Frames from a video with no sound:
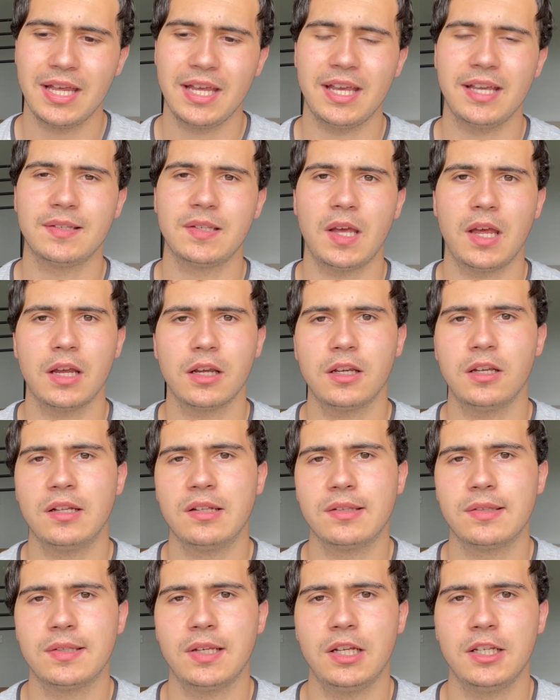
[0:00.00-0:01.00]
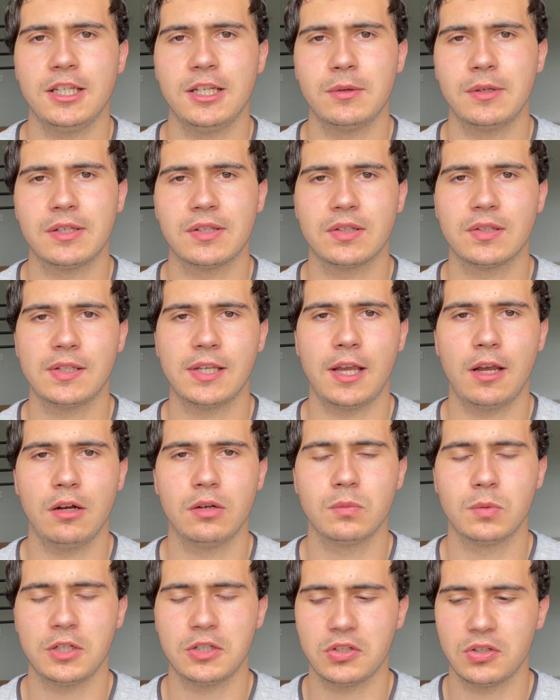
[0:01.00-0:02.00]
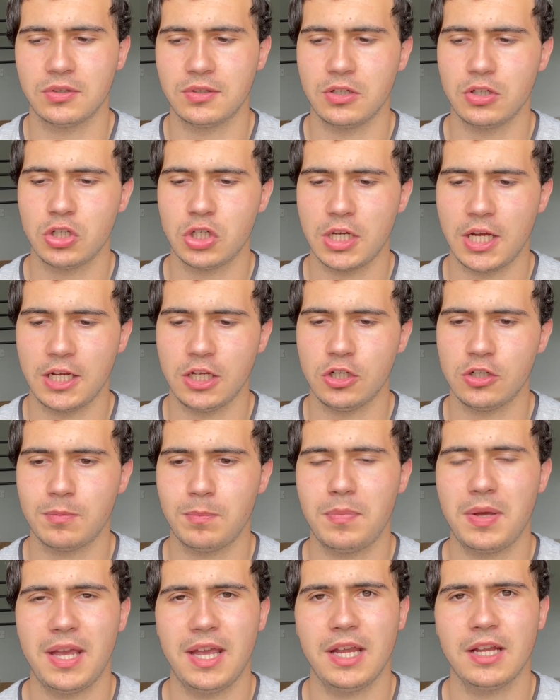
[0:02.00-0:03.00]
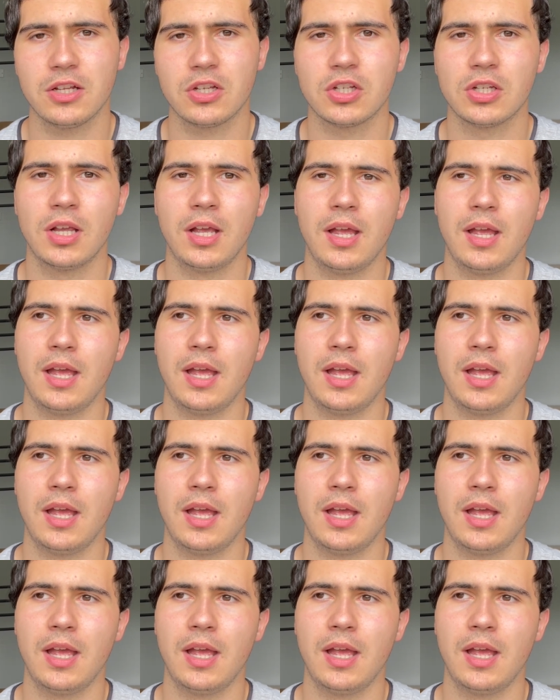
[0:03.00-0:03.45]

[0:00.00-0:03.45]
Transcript: Is it a continuous tone which doesn't change pitch?